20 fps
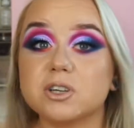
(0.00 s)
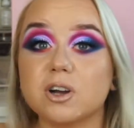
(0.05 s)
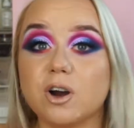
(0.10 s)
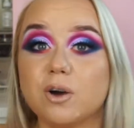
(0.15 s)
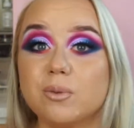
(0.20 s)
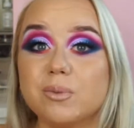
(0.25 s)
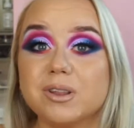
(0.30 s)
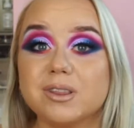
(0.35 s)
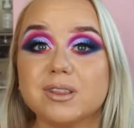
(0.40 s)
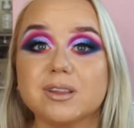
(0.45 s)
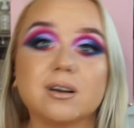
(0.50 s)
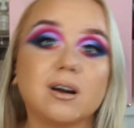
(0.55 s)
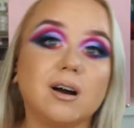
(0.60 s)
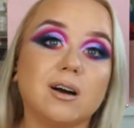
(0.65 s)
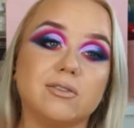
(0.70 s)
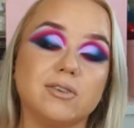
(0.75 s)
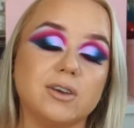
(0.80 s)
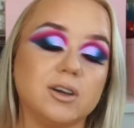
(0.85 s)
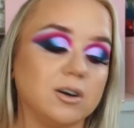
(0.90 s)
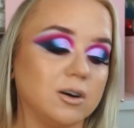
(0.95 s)
come in the
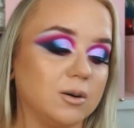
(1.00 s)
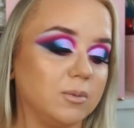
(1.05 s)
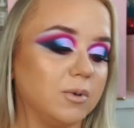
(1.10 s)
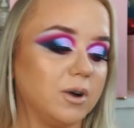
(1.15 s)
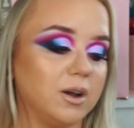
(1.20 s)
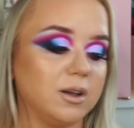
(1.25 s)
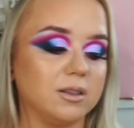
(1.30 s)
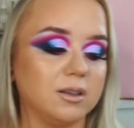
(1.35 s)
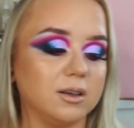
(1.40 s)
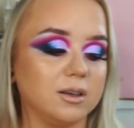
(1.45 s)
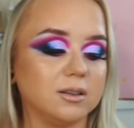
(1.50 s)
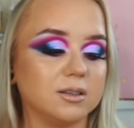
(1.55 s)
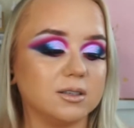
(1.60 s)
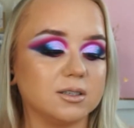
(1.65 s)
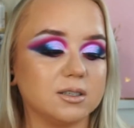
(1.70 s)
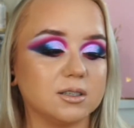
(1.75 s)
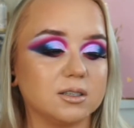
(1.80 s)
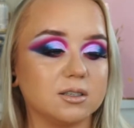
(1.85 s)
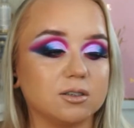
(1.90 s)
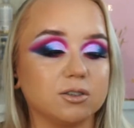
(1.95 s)
coffee cup. I think this
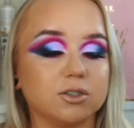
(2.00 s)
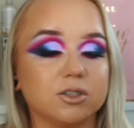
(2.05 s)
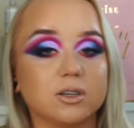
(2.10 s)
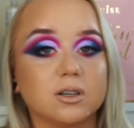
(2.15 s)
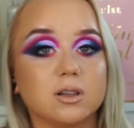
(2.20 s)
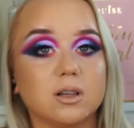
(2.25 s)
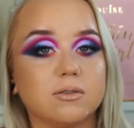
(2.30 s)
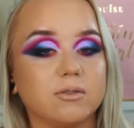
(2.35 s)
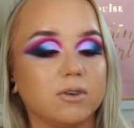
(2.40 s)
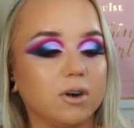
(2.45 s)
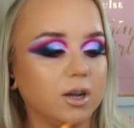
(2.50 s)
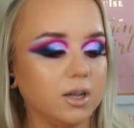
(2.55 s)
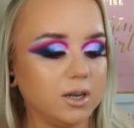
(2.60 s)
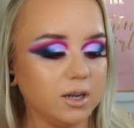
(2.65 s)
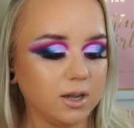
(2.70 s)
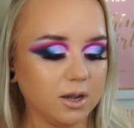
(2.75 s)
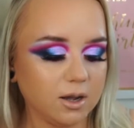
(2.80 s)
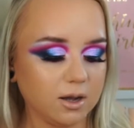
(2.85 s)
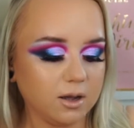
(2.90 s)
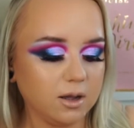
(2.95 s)
is such a clever
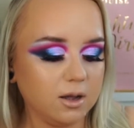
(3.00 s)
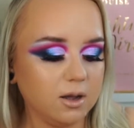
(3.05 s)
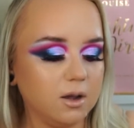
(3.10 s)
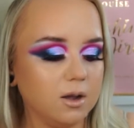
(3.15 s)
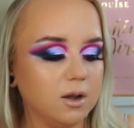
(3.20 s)
idea.